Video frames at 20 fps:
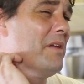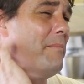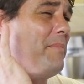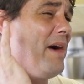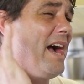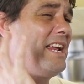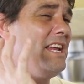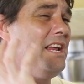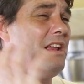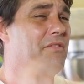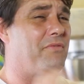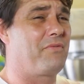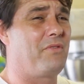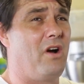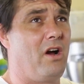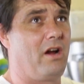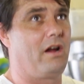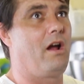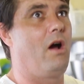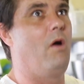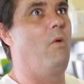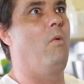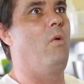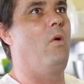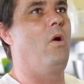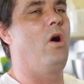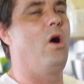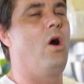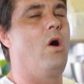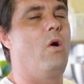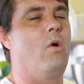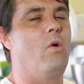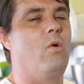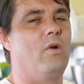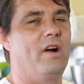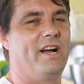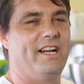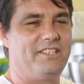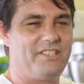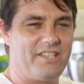the back of your throat and go, whoa,
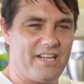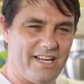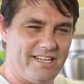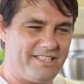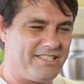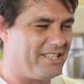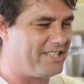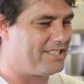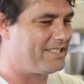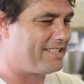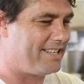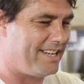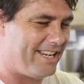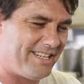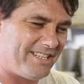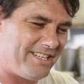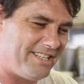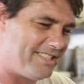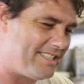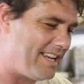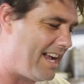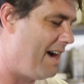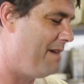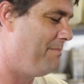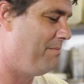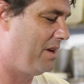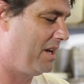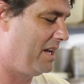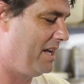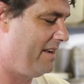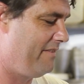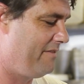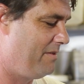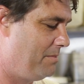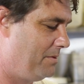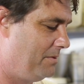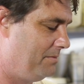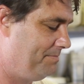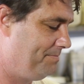it is unbelievable.